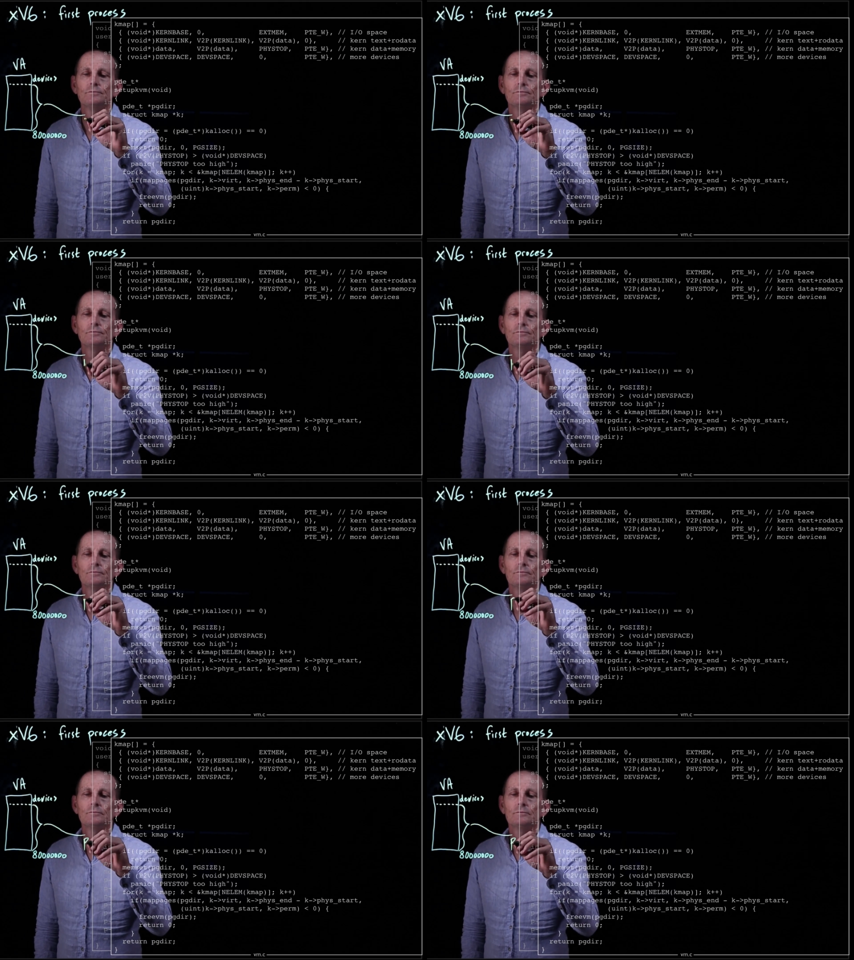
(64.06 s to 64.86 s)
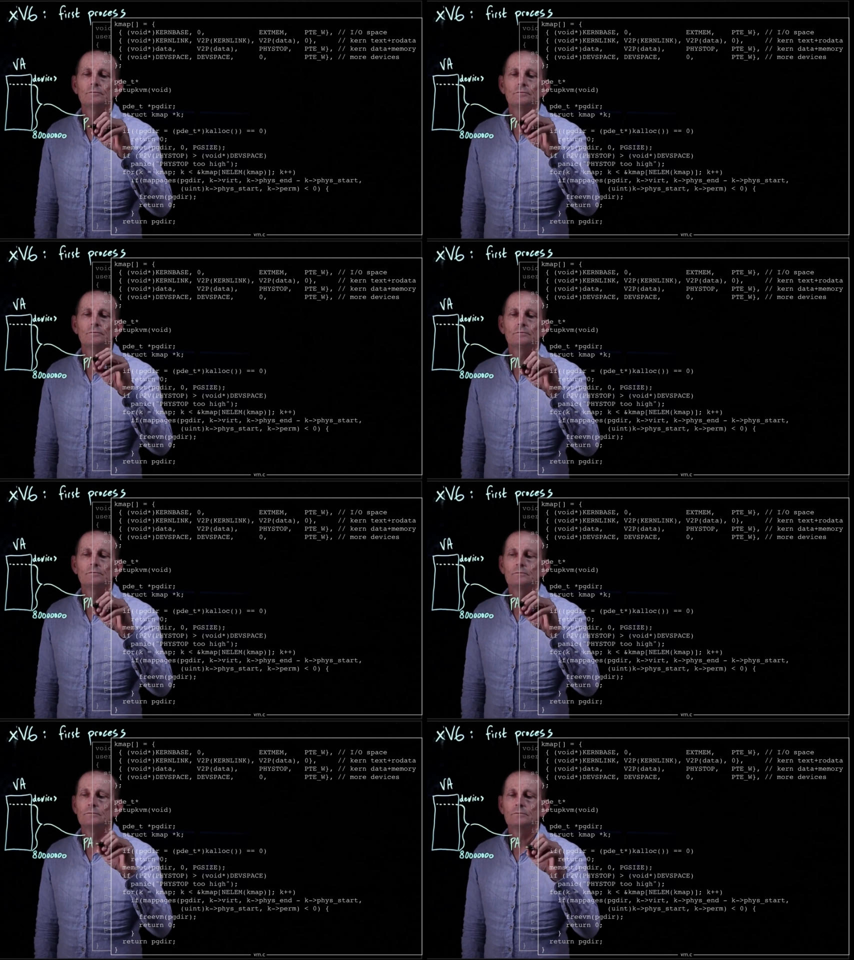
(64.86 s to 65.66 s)

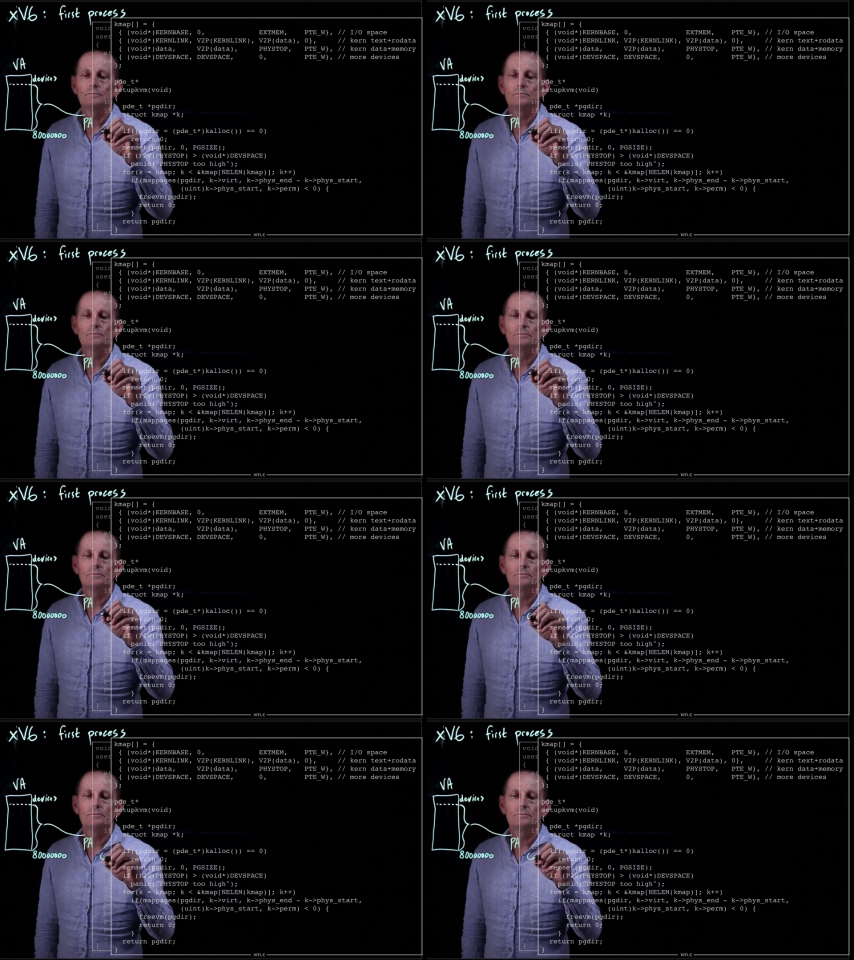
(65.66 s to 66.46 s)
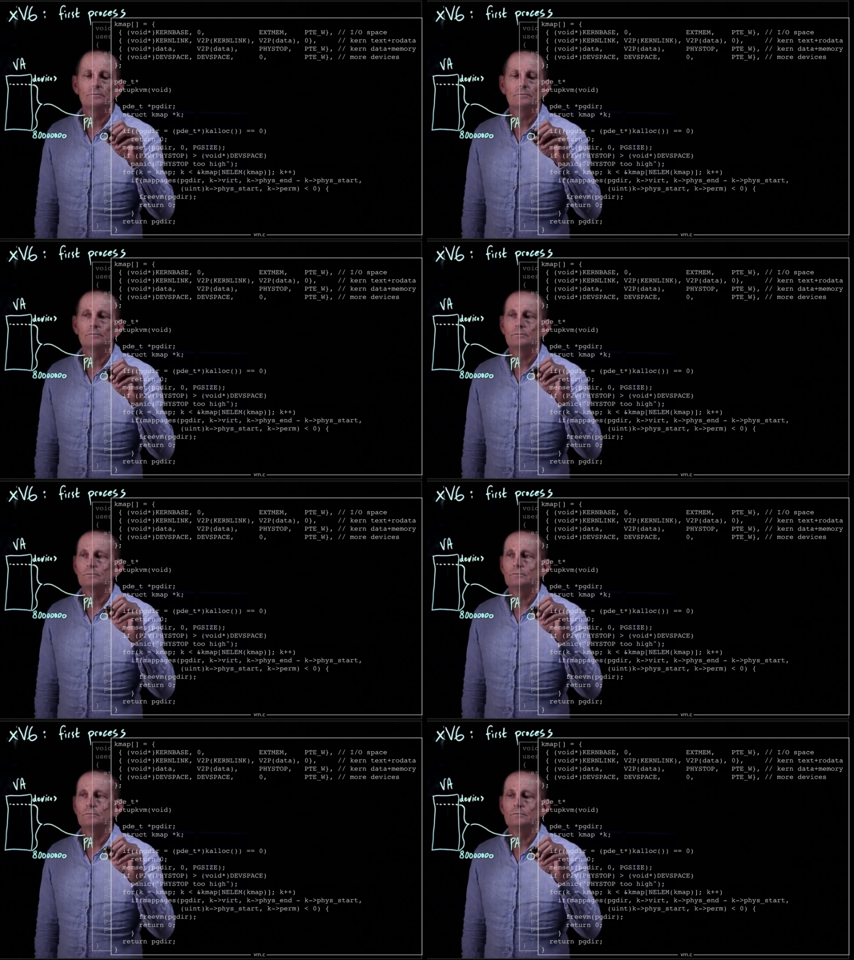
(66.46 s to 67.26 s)

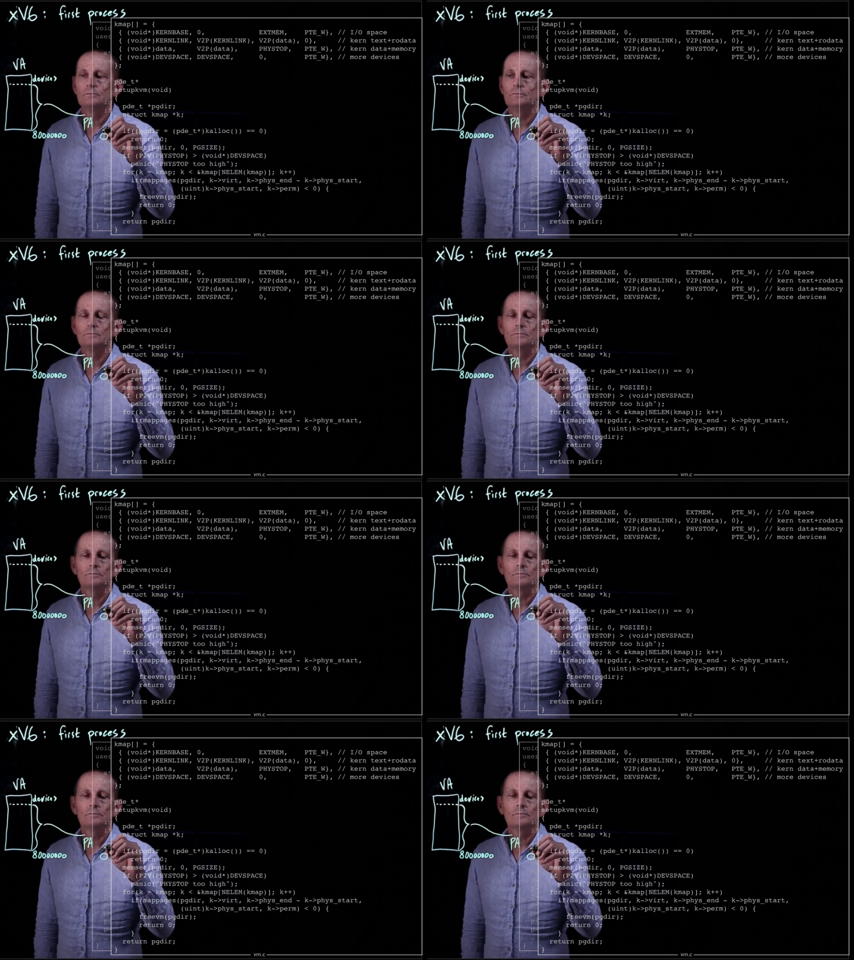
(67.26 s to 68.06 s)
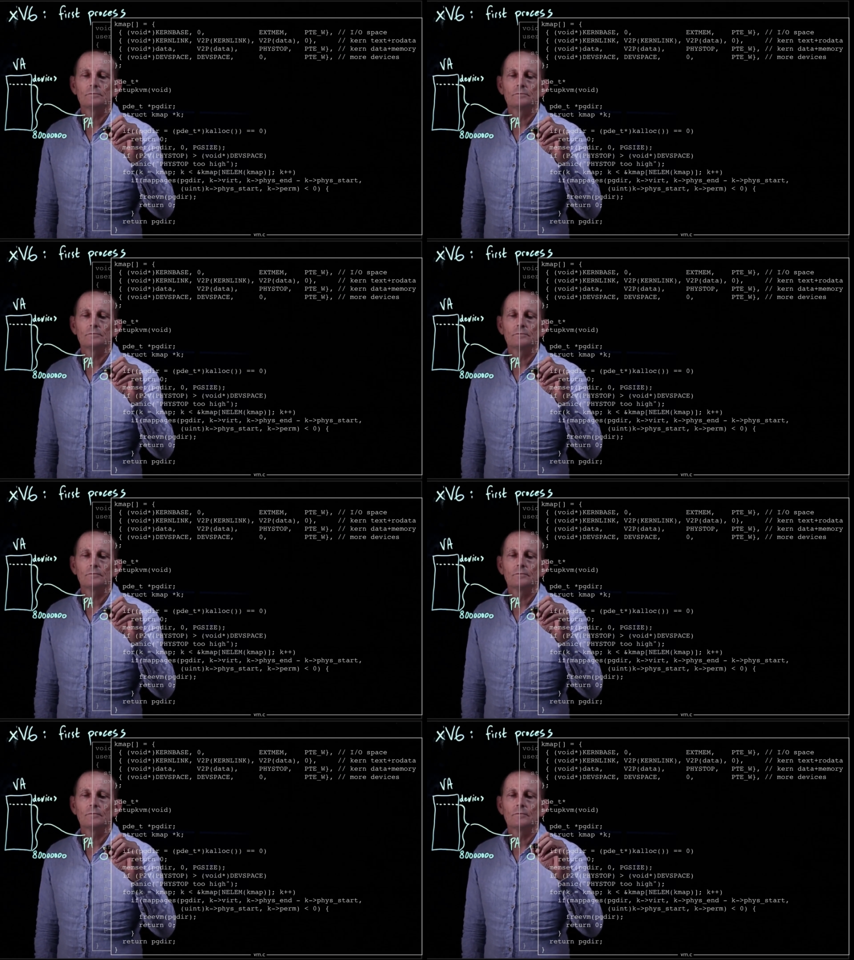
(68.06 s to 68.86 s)

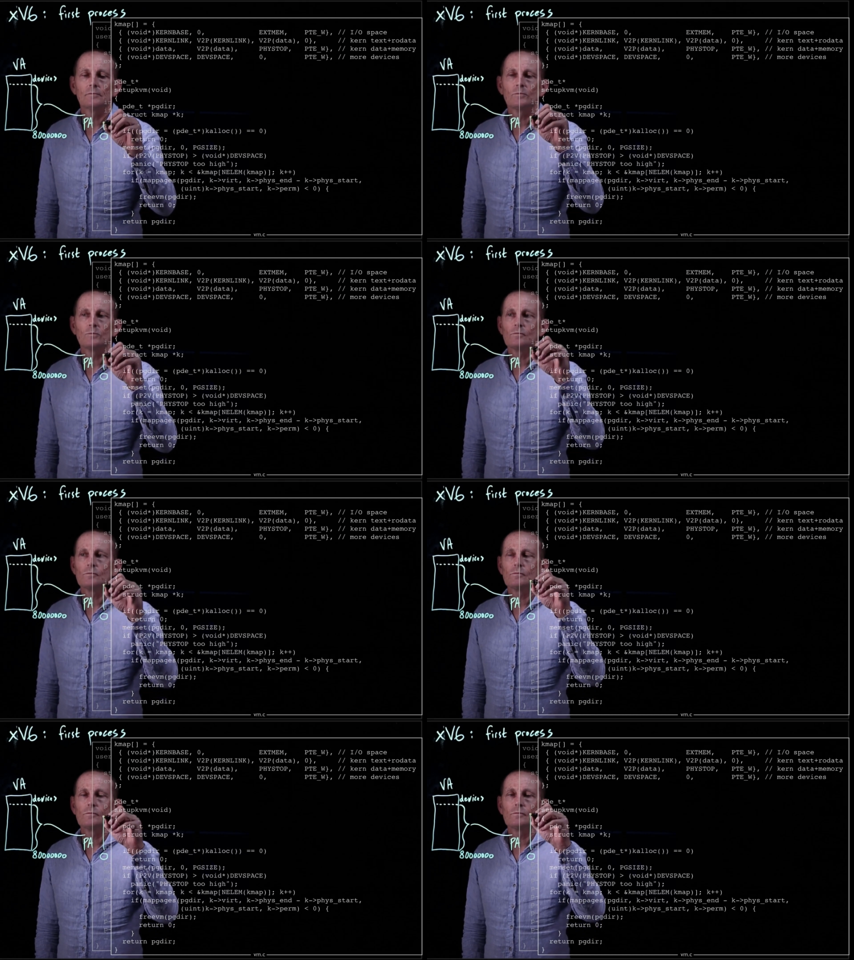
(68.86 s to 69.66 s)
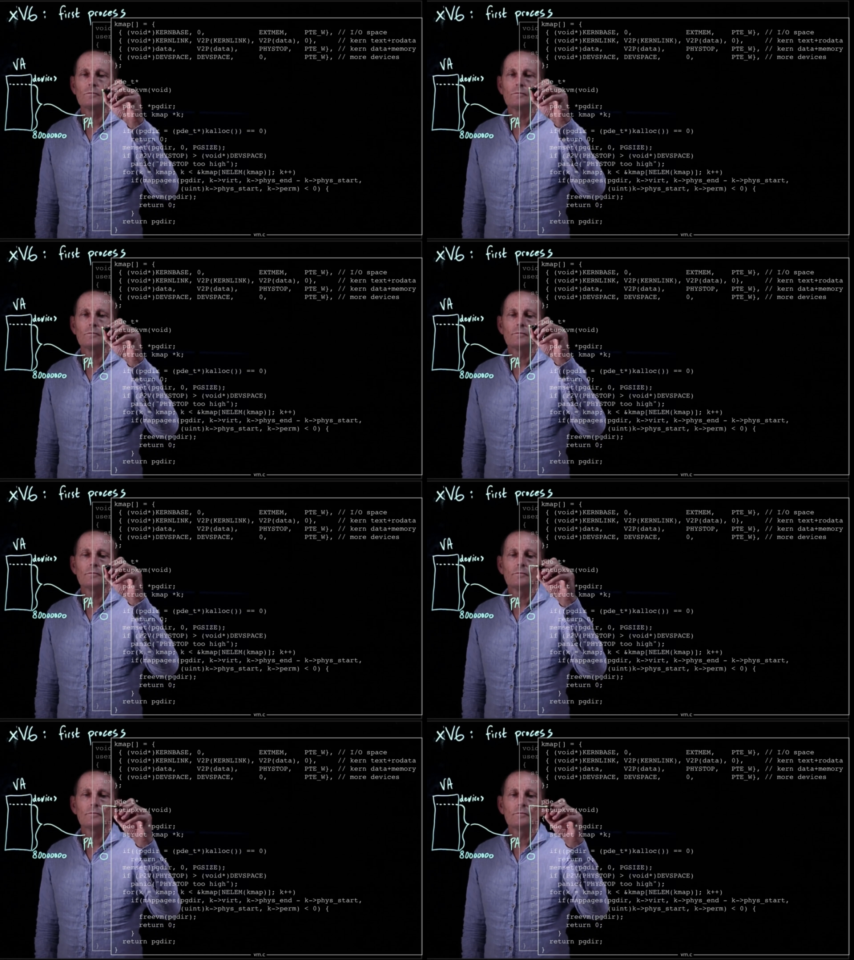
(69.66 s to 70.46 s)

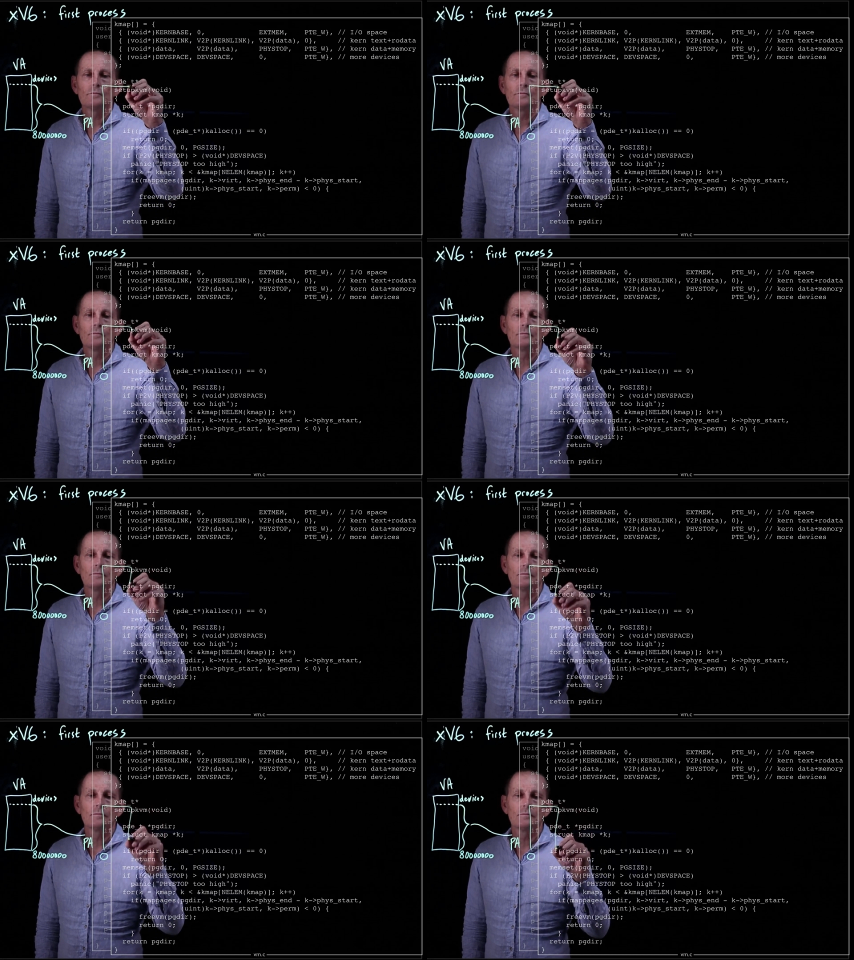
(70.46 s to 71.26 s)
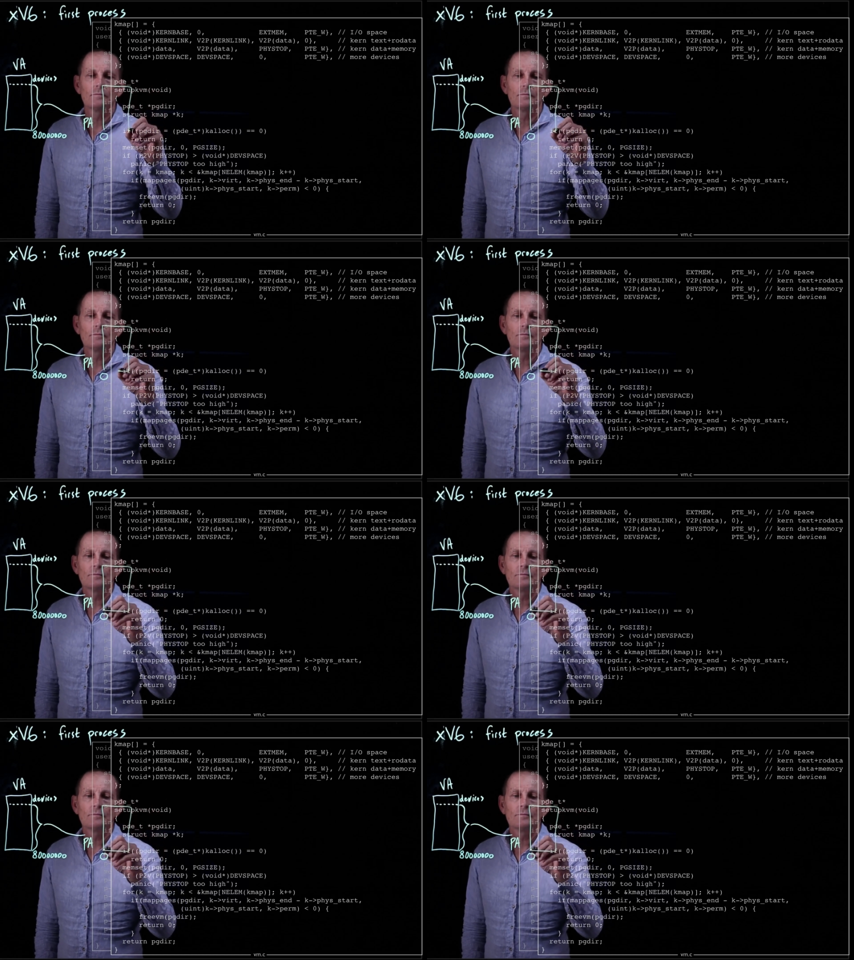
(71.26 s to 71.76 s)
Nobody speaks.